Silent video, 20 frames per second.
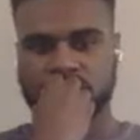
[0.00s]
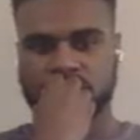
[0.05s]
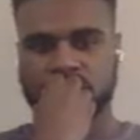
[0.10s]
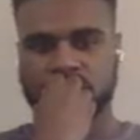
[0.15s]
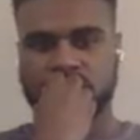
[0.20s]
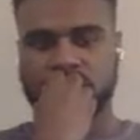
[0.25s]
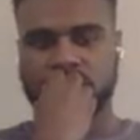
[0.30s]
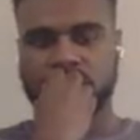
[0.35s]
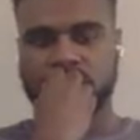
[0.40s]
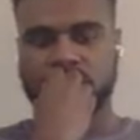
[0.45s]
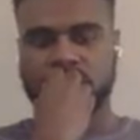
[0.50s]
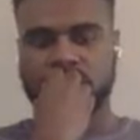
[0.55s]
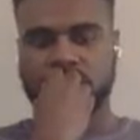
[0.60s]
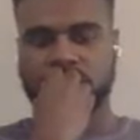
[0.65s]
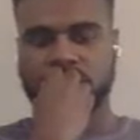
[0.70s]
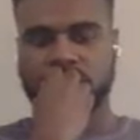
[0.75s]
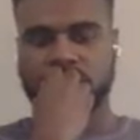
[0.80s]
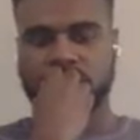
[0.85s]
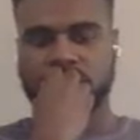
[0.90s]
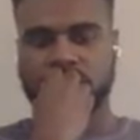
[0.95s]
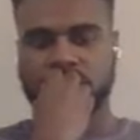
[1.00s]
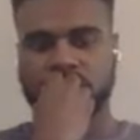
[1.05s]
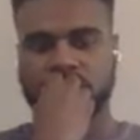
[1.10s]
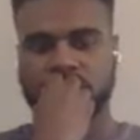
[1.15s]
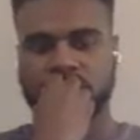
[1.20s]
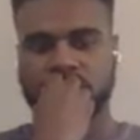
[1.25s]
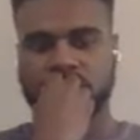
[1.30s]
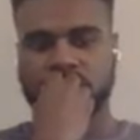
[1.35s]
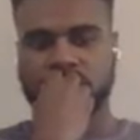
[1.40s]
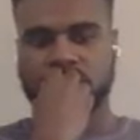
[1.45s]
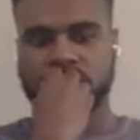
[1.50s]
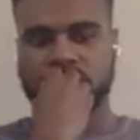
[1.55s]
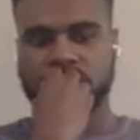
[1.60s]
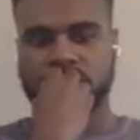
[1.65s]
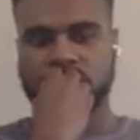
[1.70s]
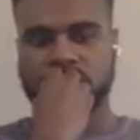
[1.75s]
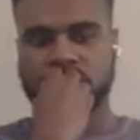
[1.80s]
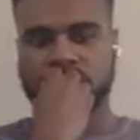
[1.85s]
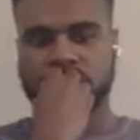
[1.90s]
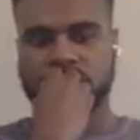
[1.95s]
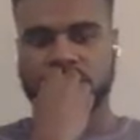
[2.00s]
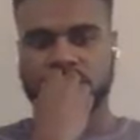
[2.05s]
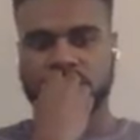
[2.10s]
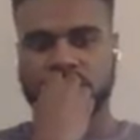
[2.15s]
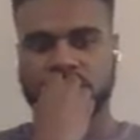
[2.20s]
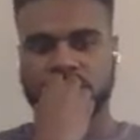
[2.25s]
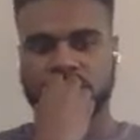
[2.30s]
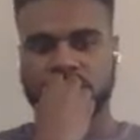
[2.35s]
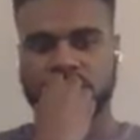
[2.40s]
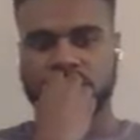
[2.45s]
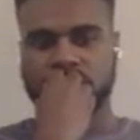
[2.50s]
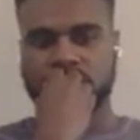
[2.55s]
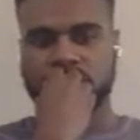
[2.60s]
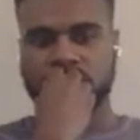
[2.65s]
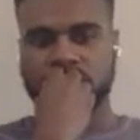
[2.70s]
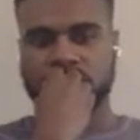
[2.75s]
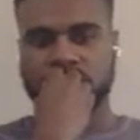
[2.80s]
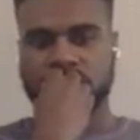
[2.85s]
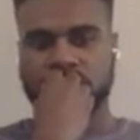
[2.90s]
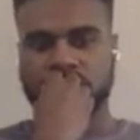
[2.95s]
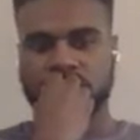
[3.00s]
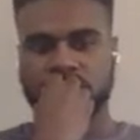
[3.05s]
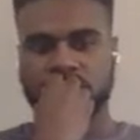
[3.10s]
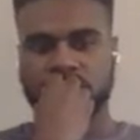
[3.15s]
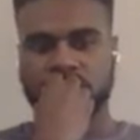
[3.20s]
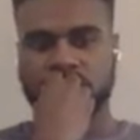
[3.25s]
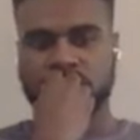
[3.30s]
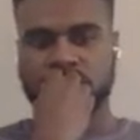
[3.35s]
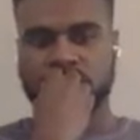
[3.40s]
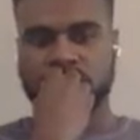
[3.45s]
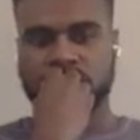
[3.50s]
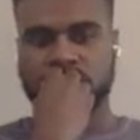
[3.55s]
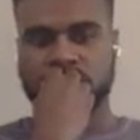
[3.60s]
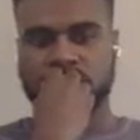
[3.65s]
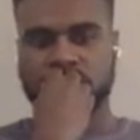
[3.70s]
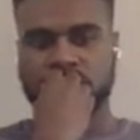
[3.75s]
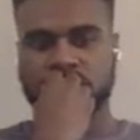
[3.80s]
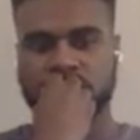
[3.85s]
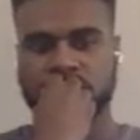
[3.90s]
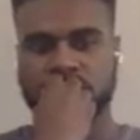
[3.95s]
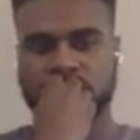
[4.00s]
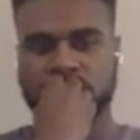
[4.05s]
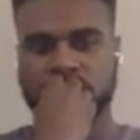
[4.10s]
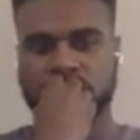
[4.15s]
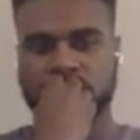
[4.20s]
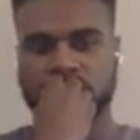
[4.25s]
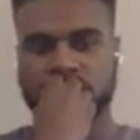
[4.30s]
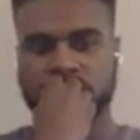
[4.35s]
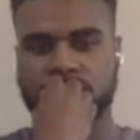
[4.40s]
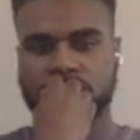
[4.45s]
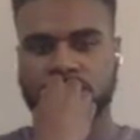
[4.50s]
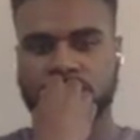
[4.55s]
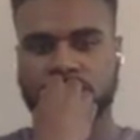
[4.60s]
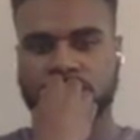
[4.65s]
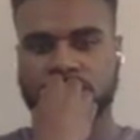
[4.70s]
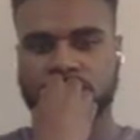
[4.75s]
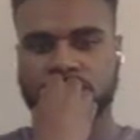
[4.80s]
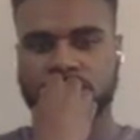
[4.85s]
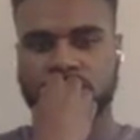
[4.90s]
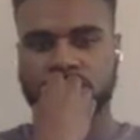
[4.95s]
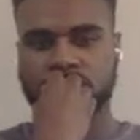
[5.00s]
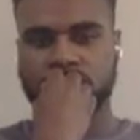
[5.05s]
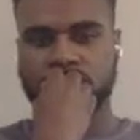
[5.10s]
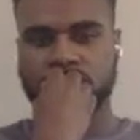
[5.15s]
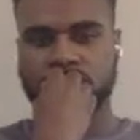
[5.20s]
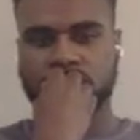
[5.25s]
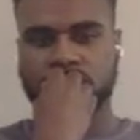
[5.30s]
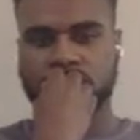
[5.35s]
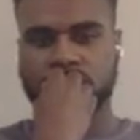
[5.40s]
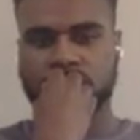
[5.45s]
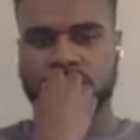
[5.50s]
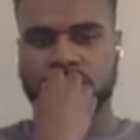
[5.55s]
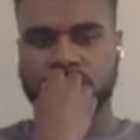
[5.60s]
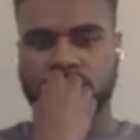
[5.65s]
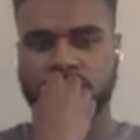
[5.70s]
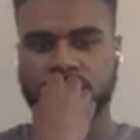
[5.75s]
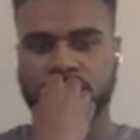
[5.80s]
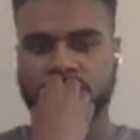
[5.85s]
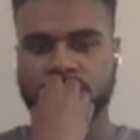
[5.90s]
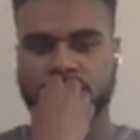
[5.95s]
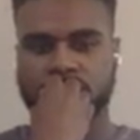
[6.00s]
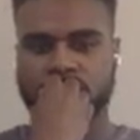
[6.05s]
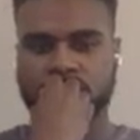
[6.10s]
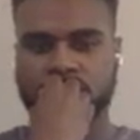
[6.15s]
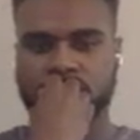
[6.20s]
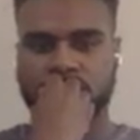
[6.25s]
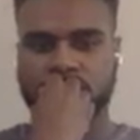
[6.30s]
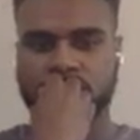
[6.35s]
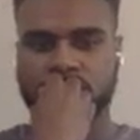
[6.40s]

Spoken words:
The person shown says nothing.